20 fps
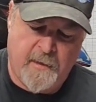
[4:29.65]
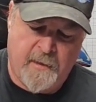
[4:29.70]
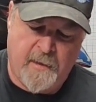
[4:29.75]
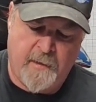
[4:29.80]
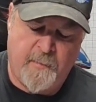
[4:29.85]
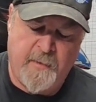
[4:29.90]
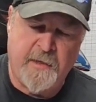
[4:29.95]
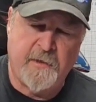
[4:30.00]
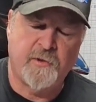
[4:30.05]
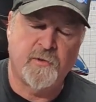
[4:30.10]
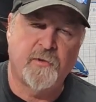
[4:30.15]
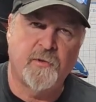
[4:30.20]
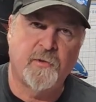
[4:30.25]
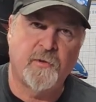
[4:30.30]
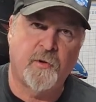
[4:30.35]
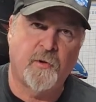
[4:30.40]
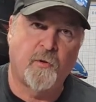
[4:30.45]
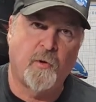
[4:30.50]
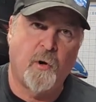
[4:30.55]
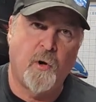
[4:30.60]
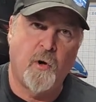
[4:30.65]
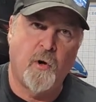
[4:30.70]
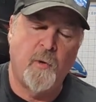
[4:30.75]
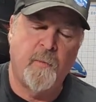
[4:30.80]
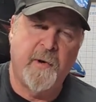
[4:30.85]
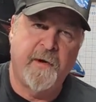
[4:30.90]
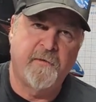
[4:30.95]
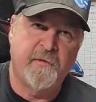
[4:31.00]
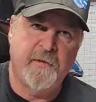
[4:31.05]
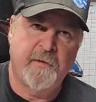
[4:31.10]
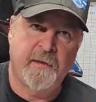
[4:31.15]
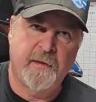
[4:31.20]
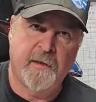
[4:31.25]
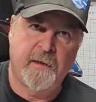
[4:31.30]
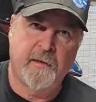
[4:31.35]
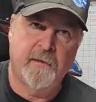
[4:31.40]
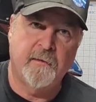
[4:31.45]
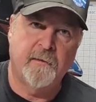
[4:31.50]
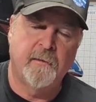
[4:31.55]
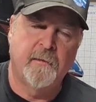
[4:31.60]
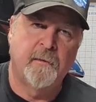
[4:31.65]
Make sure the chrome, everything